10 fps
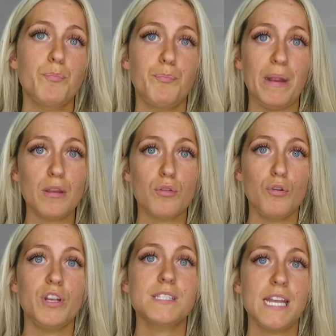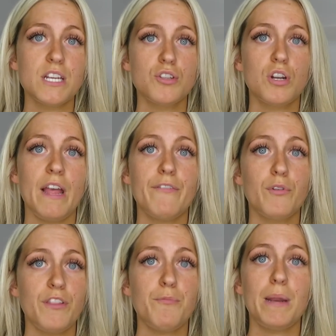been through a stage in their life
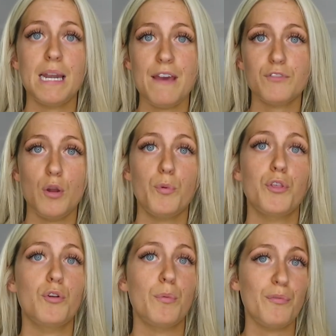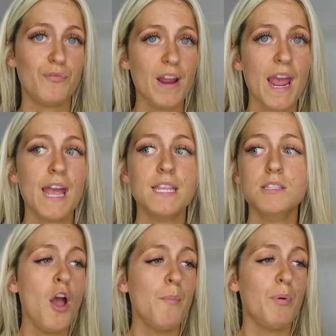where they've been left out with a group of friends,
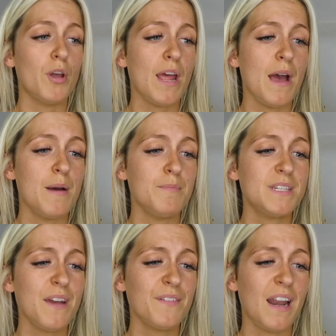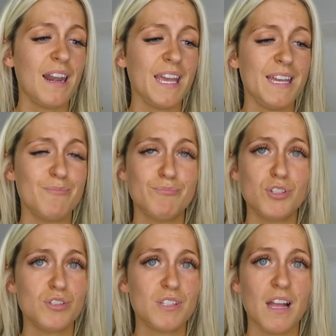but definitely,
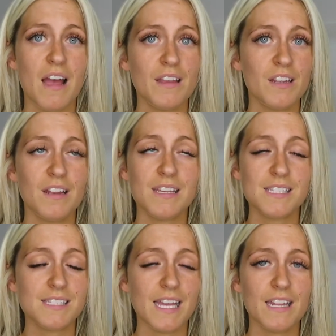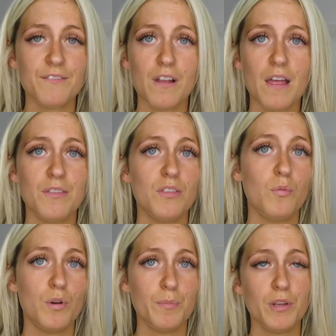just as I said, the
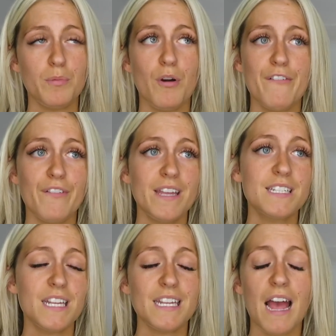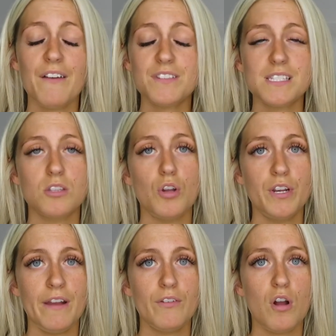one about the boyfriend, you have to sit down
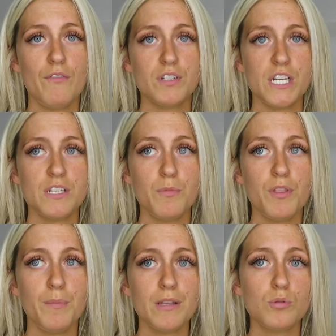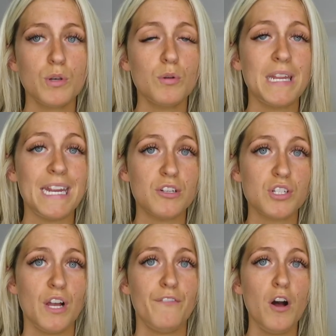and have a conversation with them. It's only going to eat
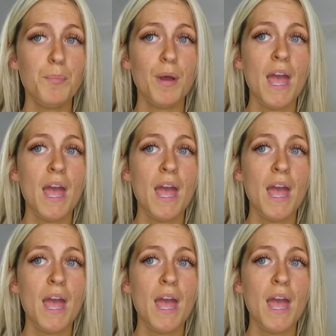yourself up.